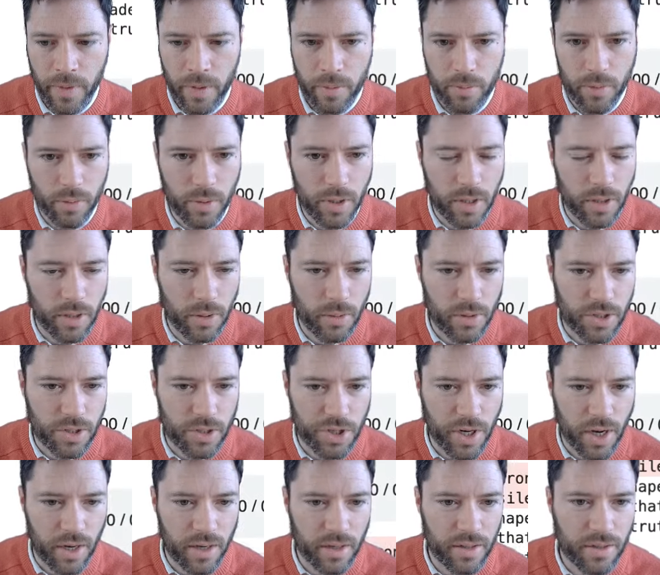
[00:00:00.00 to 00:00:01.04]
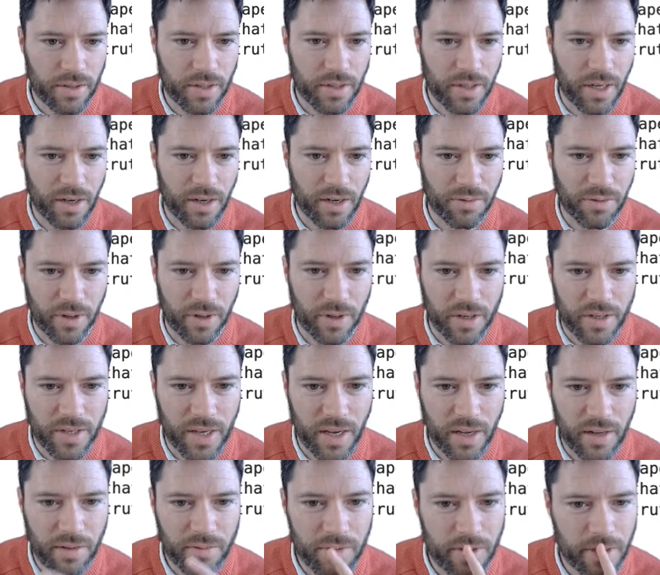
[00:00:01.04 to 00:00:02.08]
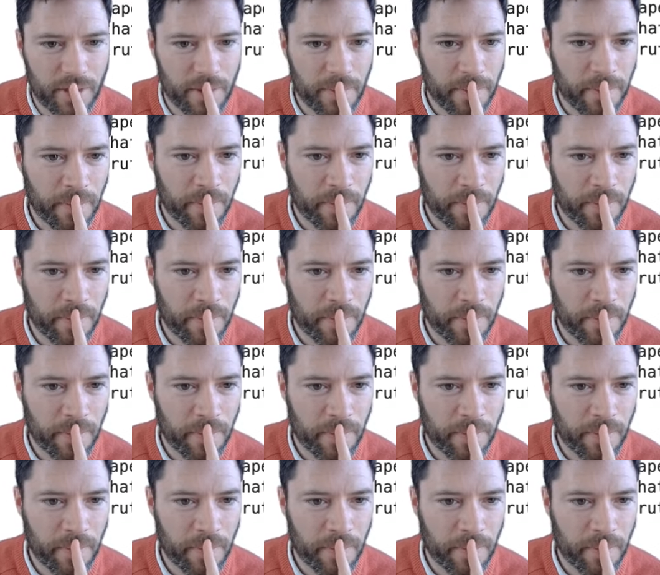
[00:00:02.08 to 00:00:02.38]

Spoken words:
but we can always check the data for ourselves.